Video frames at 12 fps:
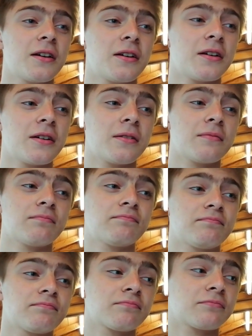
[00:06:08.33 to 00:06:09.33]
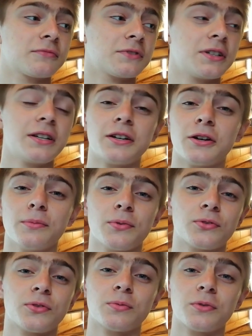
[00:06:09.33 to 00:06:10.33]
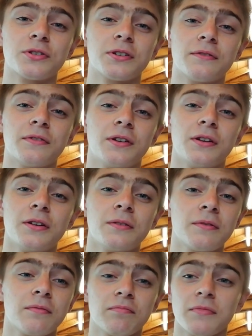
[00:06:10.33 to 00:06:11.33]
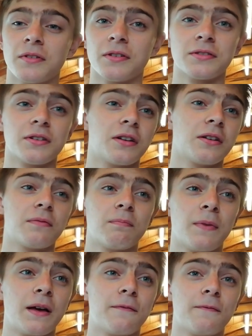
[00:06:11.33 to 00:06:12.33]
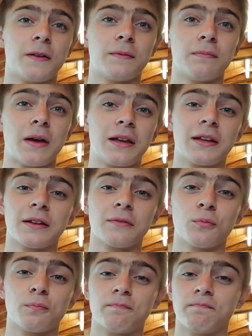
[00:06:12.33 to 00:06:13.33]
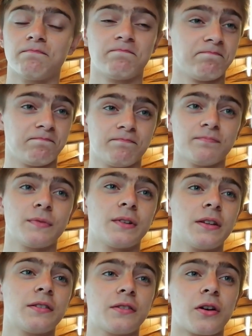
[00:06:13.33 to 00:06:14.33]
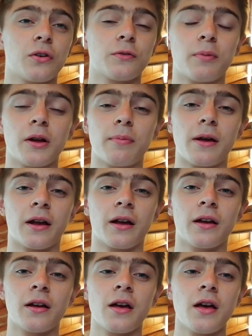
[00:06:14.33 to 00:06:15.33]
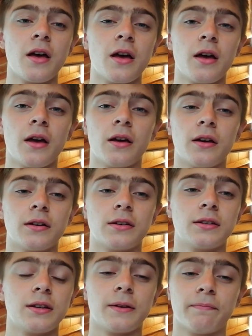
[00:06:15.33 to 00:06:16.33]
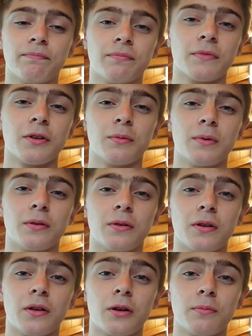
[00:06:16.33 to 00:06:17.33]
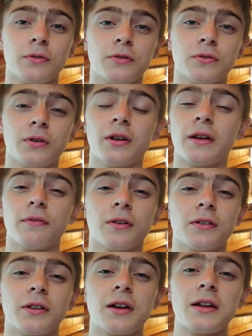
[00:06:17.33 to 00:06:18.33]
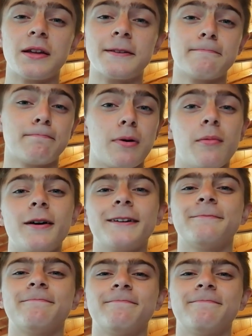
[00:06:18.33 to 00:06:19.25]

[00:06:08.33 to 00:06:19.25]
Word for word: Um, yeah, I hope you enjoyed watching the video. I certainly have fun making this hose pipe hanger. Uh, so yeah, hope you, hope you enjoyed. Have a good day and bye bye.